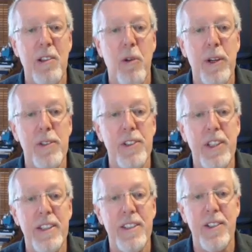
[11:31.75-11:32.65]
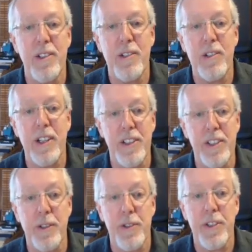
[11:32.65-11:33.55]
lawyers need to
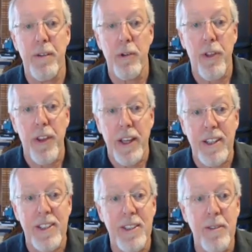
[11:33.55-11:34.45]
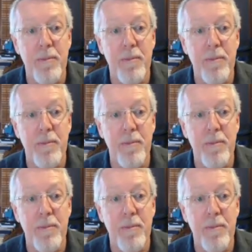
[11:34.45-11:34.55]
consider several things.